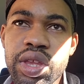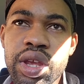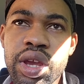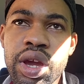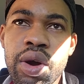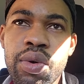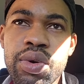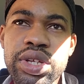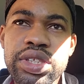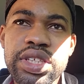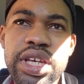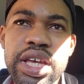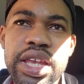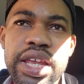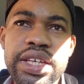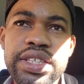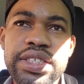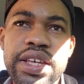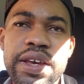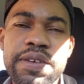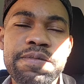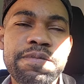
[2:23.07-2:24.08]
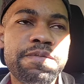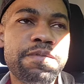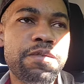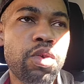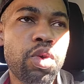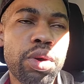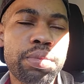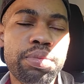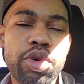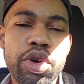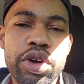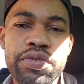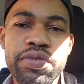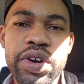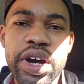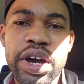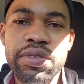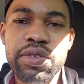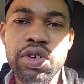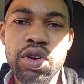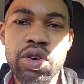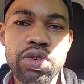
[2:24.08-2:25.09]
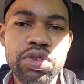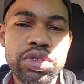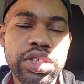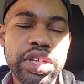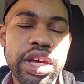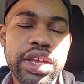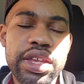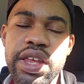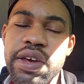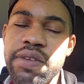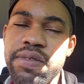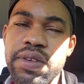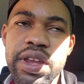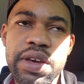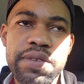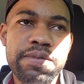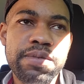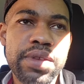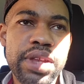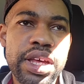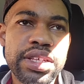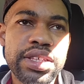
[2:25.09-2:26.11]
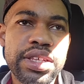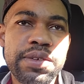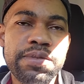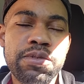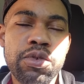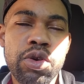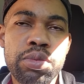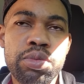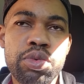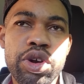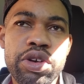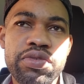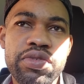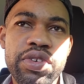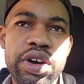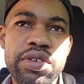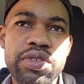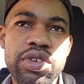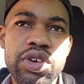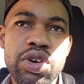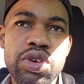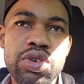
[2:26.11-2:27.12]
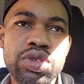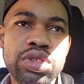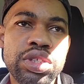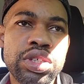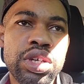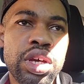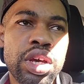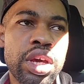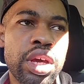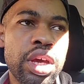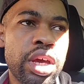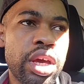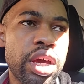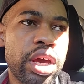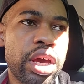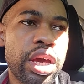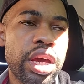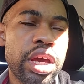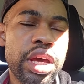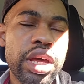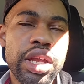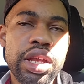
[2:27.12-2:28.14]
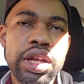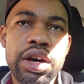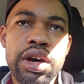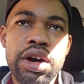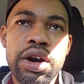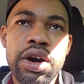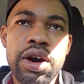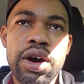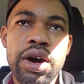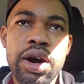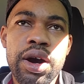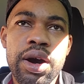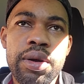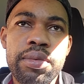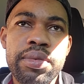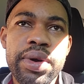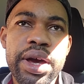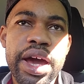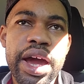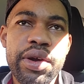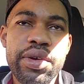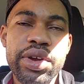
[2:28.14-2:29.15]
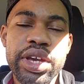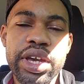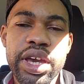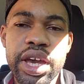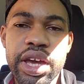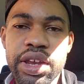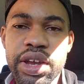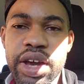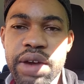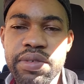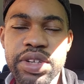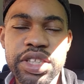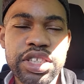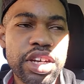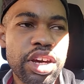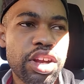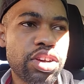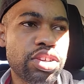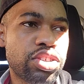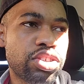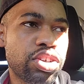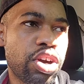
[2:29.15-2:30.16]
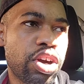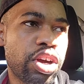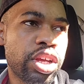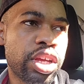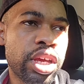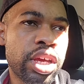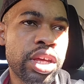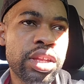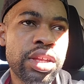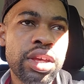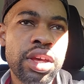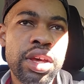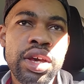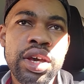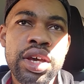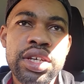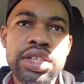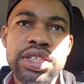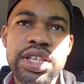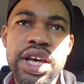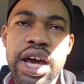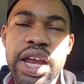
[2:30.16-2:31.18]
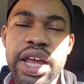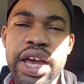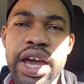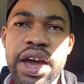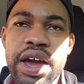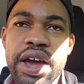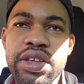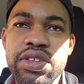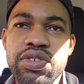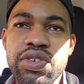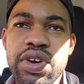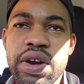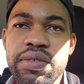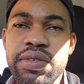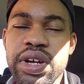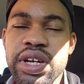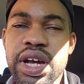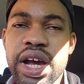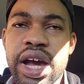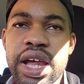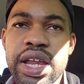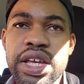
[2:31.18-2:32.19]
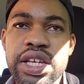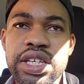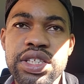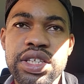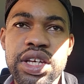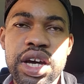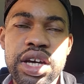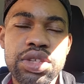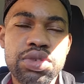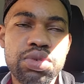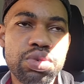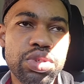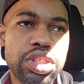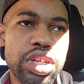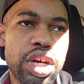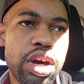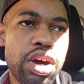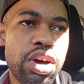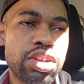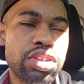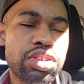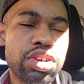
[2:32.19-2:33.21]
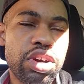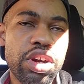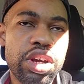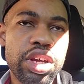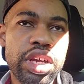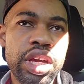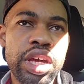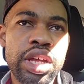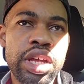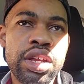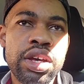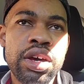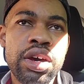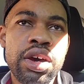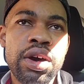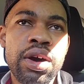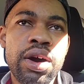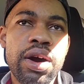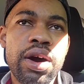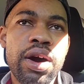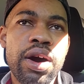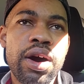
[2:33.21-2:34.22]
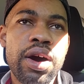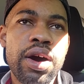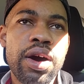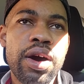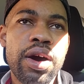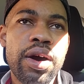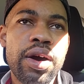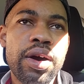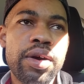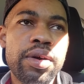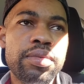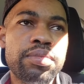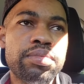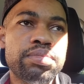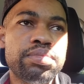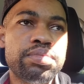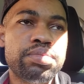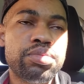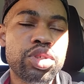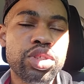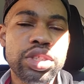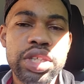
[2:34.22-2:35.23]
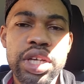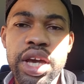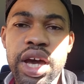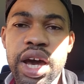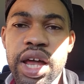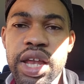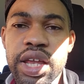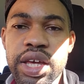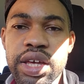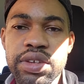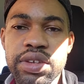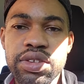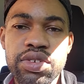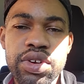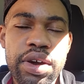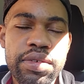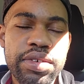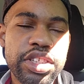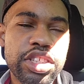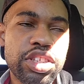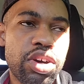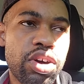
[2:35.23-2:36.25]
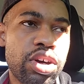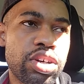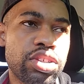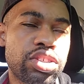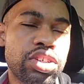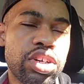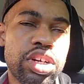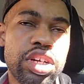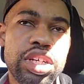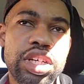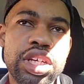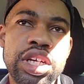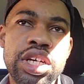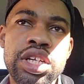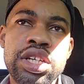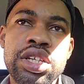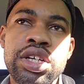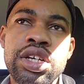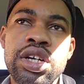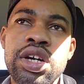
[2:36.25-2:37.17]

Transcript: I want to say less than 4.5 goals. Yeah, definitely less than 4.5 goals. And Harry Kane to have a shot on target. Sané to have at least 2 shot on target. Musiala to have a shot on target.